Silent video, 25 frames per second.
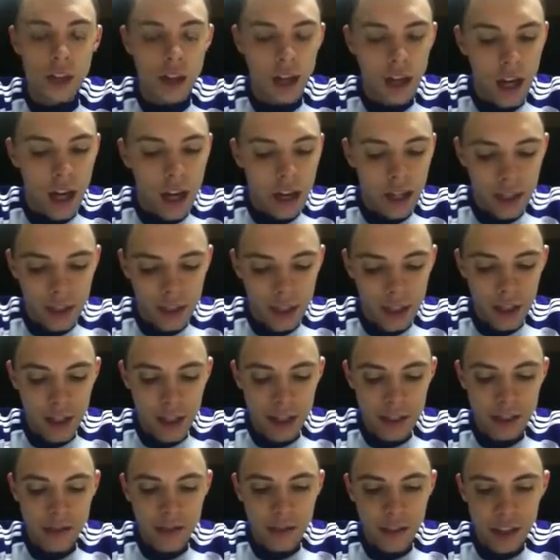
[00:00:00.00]
God
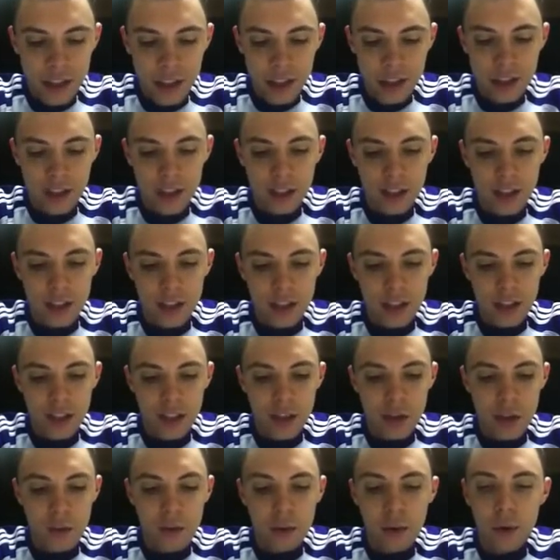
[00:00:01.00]
gives visions.
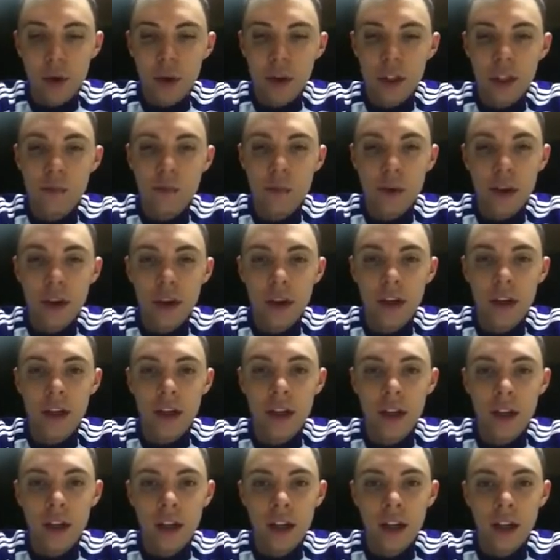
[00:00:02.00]
He'll pour His
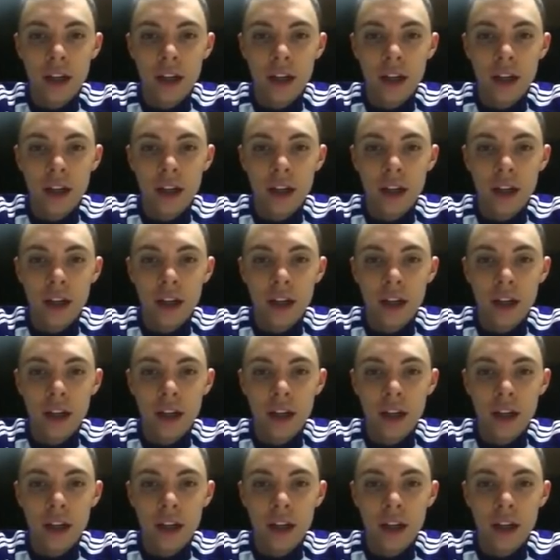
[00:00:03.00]
Spirit